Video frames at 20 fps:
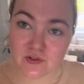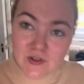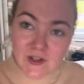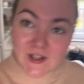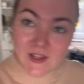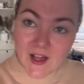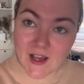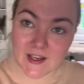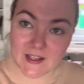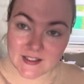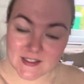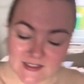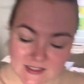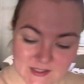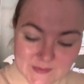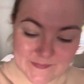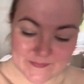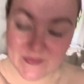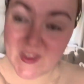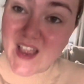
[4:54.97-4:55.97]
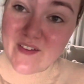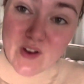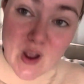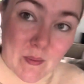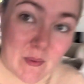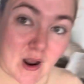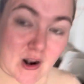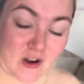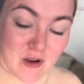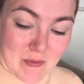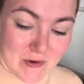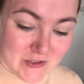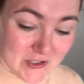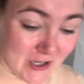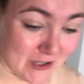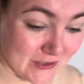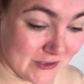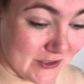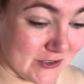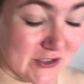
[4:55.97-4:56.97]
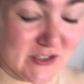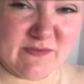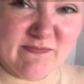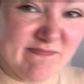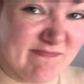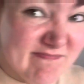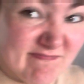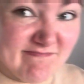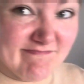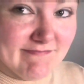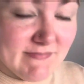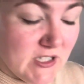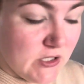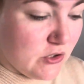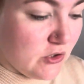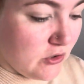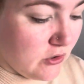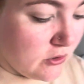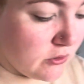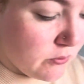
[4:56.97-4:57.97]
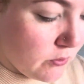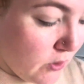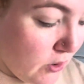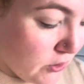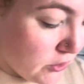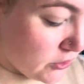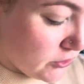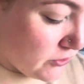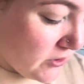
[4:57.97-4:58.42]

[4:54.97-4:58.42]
realised I've got a mark on my trousers. They do need wash, so